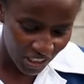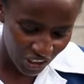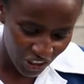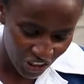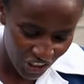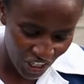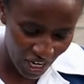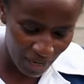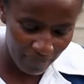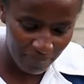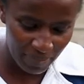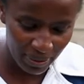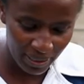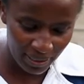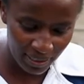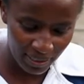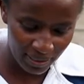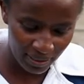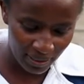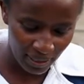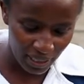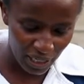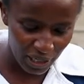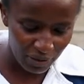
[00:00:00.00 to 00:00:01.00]

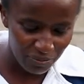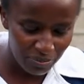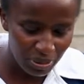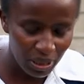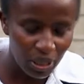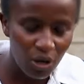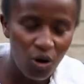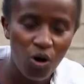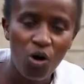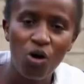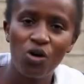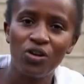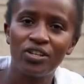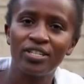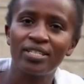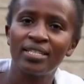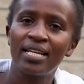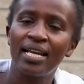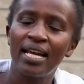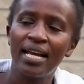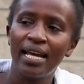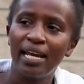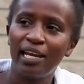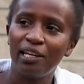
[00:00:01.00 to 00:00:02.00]
Jabez because
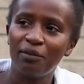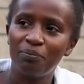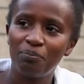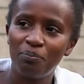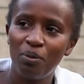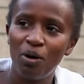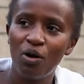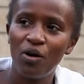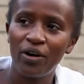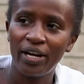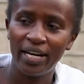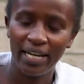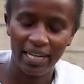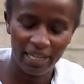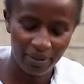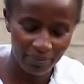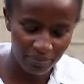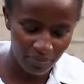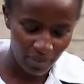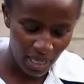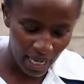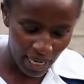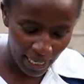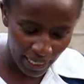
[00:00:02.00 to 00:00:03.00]
he bore
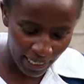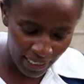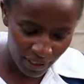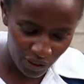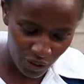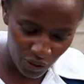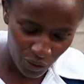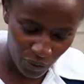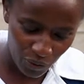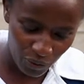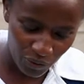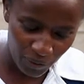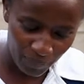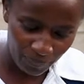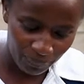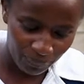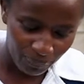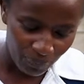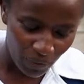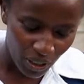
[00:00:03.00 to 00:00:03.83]
him in sorrow.